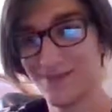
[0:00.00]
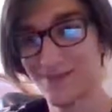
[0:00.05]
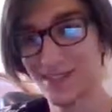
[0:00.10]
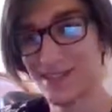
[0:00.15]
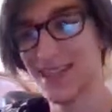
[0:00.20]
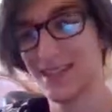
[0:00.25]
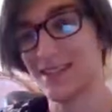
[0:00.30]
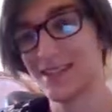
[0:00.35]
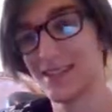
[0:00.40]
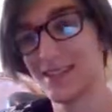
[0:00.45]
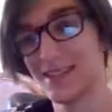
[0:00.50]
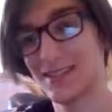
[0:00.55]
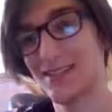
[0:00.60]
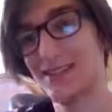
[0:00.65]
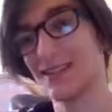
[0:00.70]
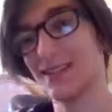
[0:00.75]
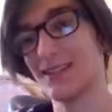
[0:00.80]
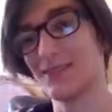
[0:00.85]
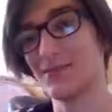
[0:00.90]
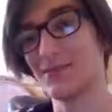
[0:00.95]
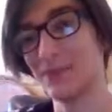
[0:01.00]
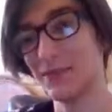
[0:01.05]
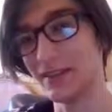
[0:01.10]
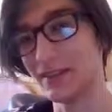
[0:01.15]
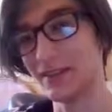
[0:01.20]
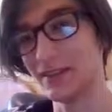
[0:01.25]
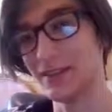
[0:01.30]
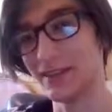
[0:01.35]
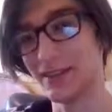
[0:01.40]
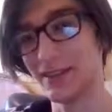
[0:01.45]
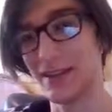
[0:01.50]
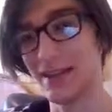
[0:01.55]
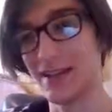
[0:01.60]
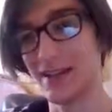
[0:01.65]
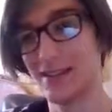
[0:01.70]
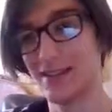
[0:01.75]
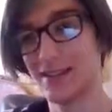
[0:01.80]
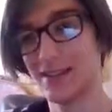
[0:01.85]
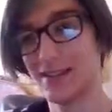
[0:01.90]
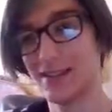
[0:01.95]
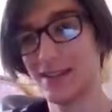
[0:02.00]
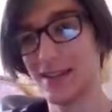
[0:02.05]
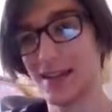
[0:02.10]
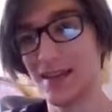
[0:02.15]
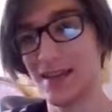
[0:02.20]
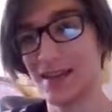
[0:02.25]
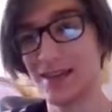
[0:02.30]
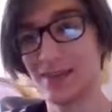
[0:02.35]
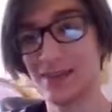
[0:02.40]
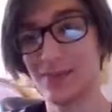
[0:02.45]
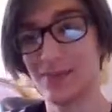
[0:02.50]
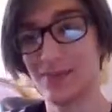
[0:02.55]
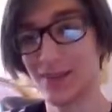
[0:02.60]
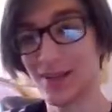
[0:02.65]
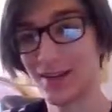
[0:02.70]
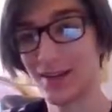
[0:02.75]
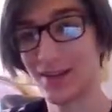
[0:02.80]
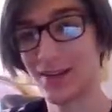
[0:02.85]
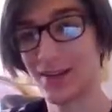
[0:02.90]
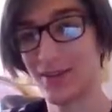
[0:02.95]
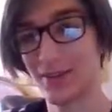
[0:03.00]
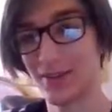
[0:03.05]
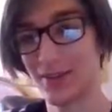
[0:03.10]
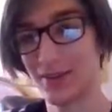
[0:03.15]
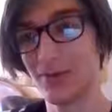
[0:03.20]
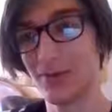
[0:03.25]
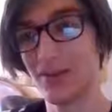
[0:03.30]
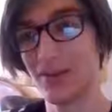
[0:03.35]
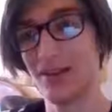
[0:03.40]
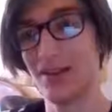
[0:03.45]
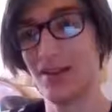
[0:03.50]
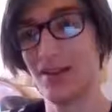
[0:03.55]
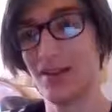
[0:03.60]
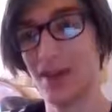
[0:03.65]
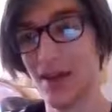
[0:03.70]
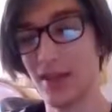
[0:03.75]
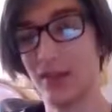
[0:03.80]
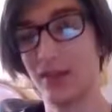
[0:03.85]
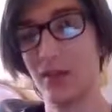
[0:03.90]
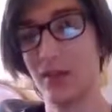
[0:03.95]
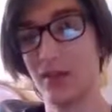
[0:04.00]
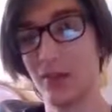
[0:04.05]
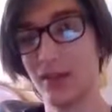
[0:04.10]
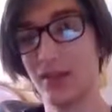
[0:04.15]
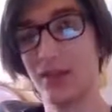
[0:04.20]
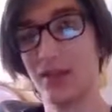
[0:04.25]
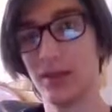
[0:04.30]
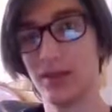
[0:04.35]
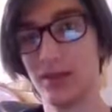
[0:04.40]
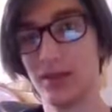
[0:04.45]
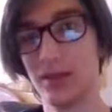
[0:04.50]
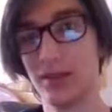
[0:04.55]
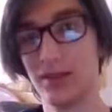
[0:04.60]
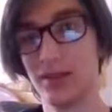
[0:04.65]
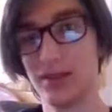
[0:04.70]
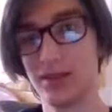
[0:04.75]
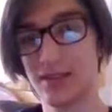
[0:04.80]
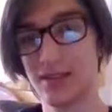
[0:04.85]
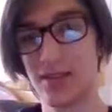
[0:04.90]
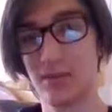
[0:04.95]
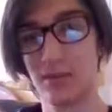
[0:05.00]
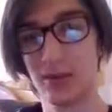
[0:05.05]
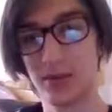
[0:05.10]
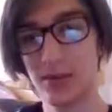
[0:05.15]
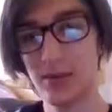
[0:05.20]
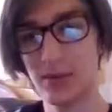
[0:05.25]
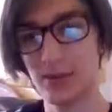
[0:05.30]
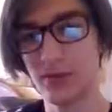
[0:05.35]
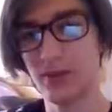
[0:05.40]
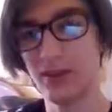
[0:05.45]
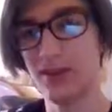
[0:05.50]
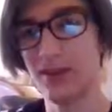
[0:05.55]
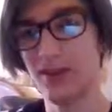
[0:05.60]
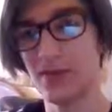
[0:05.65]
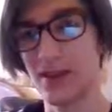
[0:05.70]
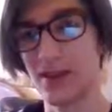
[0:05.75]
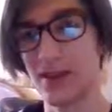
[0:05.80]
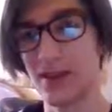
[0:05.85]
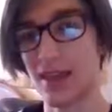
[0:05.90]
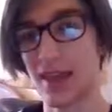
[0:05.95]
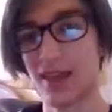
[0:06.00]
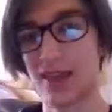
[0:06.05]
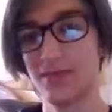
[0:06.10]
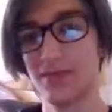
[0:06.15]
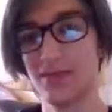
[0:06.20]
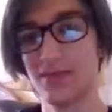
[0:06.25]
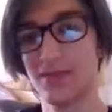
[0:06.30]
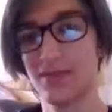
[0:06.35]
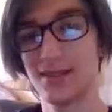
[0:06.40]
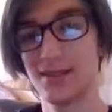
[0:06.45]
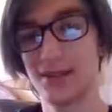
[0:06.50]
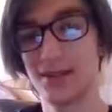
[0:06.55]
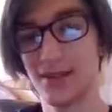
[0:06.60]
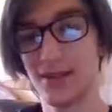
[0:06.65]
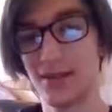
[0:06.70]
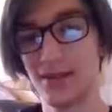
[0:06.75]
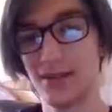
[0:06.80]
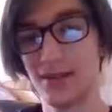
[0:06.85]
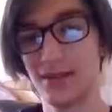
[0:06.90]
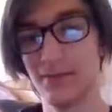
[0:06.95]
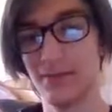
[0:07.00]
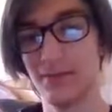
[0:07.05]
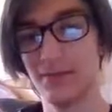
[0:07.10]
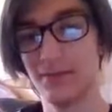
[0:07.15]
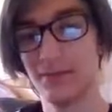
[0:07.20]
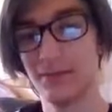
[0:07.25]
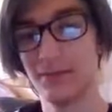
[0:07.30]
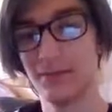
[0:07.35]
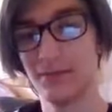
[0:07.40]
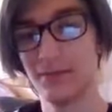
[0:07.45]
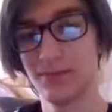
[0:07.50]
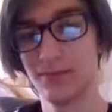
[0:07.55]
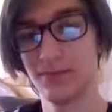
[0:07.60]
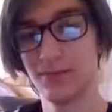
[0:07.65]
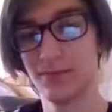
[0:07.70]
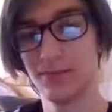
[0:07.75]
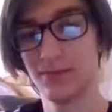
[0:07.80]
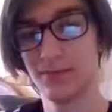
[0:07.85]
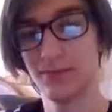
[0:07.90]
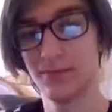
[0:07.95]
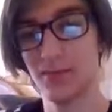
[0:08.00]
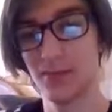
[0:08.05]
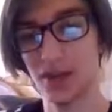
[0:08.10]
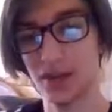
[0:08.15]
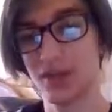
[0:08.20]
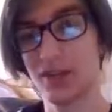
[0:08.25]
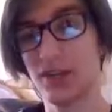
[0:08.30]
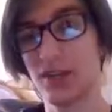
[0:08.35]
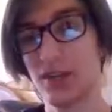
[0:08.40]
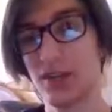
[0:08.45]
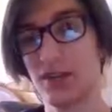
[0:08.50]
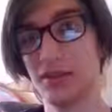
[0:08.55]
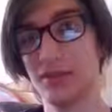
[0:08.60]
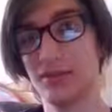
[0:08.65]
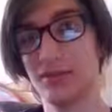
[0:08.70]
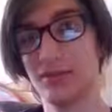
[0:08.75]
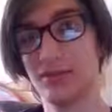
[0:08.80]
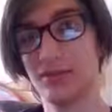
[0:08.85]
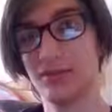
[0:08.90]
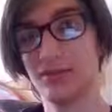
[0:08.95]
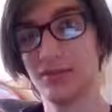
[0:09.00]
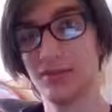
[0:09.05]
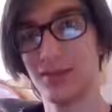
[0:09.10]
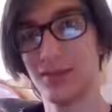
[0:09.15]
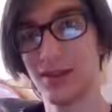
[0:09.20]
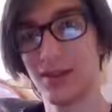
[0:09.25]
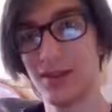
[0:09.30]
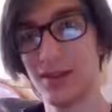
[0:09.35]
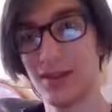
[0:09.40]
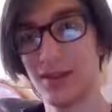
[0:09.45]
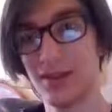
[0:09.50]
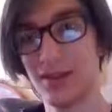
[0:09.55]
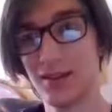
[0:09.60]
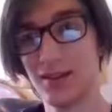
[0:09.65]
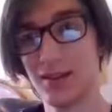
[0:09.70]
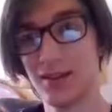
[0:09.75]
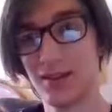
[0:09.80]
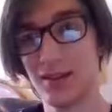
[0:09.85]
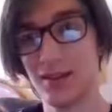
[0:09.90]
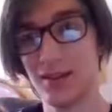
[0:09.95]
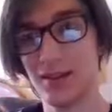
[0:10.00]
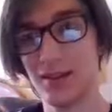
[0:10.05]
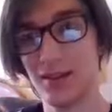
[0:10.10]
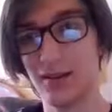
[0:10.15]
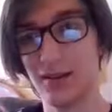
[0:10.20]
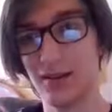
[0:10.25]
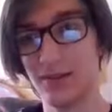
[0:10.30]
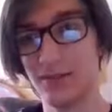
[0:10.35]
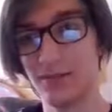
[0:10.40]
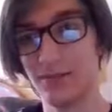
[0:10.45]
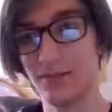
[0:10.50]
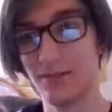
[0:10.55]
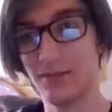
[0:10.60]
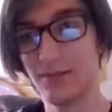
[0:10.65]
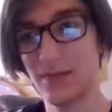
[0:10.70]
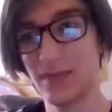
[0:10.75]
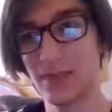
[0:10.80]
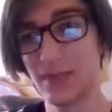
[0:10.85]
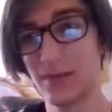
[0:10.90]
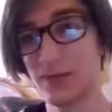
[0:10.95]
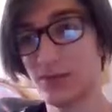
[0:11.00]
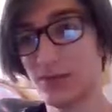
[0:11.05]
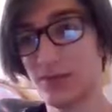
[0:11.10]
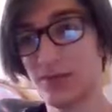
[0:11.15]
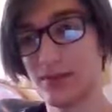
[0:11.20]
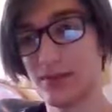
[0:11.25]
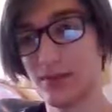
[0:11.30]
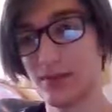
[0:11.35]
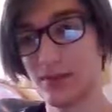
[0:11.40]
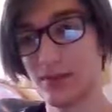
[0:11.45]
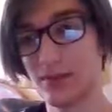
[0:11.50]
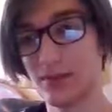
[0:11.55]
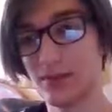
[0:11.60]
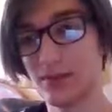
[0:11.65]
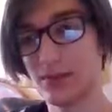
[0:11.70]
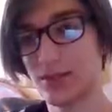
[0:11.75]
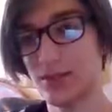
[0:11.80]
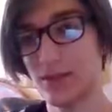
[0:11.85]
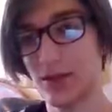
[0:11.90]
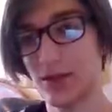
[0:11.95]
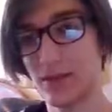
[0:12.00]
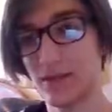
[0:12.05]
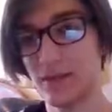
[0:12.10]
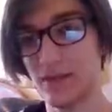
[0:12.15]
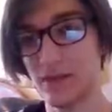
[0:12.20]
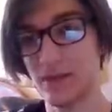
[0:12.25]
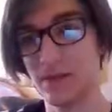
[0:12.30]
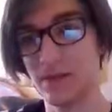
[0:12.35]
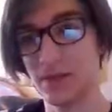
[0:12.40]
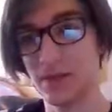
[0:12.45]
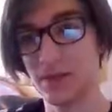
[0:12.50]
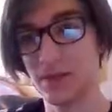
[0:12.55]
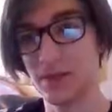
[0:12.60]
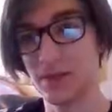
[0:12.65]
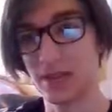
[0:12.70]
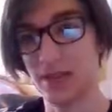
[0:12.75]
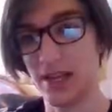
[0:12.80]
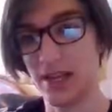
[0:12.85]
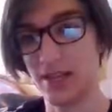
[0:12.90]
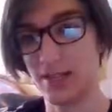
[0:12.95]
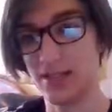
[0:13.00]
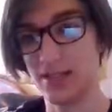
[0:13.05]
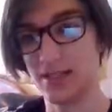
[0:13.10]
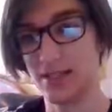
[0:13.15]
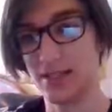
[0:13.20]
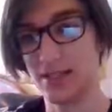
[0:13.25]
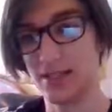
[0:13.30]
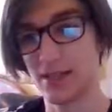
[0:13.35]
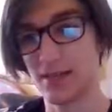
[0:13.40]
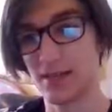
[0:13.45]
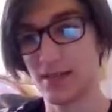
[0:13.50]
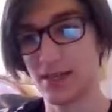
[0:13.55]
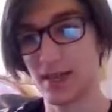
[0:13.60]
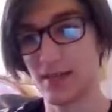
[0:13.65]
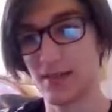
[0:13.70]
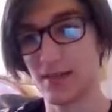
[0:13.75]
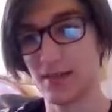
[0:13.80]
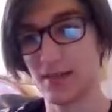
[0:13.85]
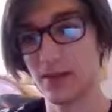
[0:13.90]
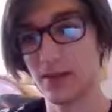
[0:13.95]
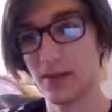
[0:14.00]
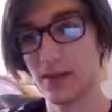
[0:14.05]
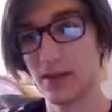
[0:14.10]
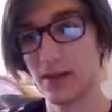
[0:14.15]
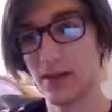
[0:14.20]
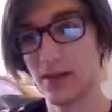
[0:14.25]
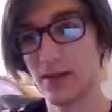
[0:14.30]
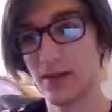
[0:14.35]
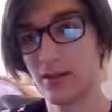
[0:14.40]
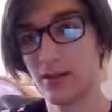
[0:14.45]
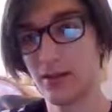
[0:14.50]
Yes! That's really, really nice. As we're gonna get our third win in another really, really close game. 3 really great games on the channel. And if you're Scarf and you've just been lying to me this entire time, I'm gonna cry.